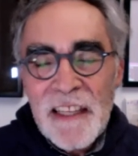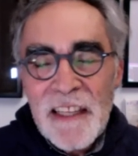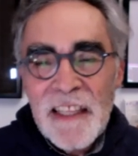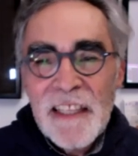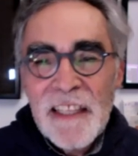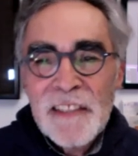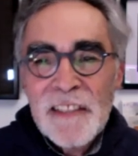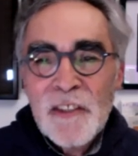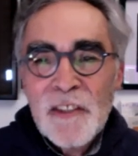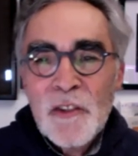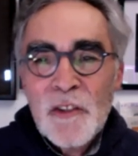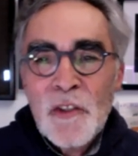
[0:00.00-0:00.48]
the
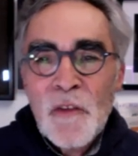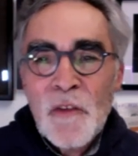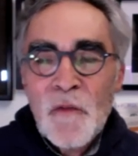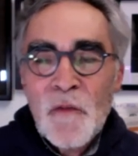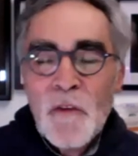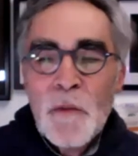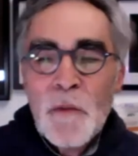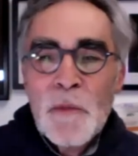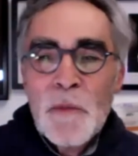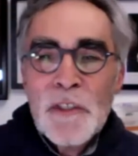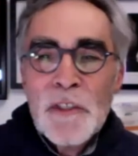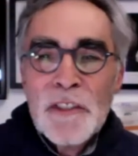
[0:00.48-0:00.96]
Institute
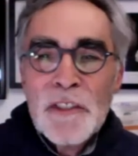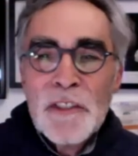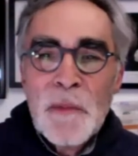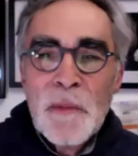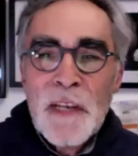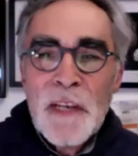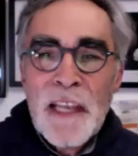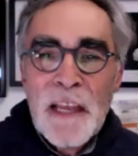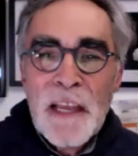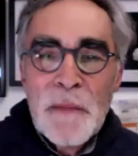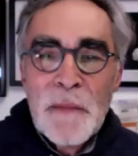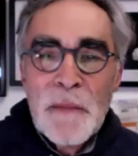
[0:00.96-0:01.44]
for Museum
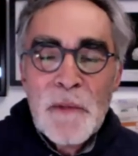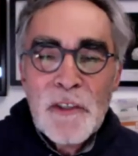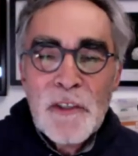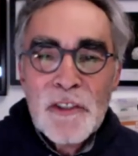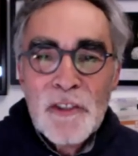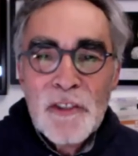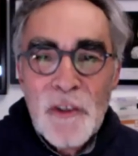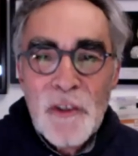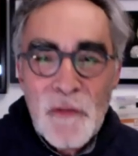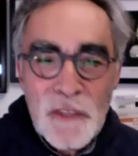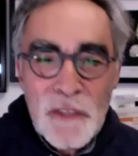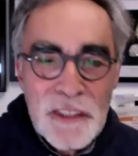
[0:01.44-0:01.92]
and Library
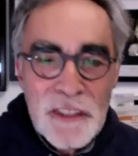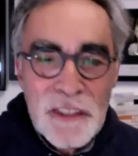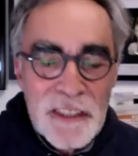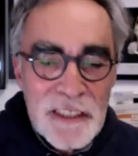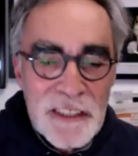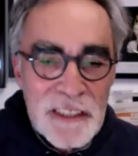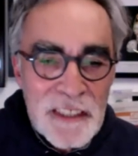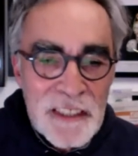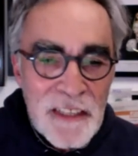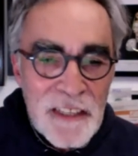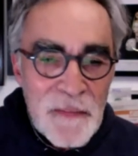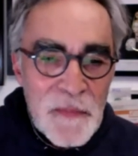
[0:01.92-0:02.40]

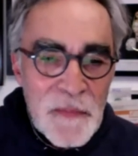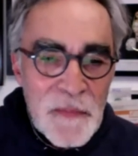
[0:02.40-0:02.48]
Services.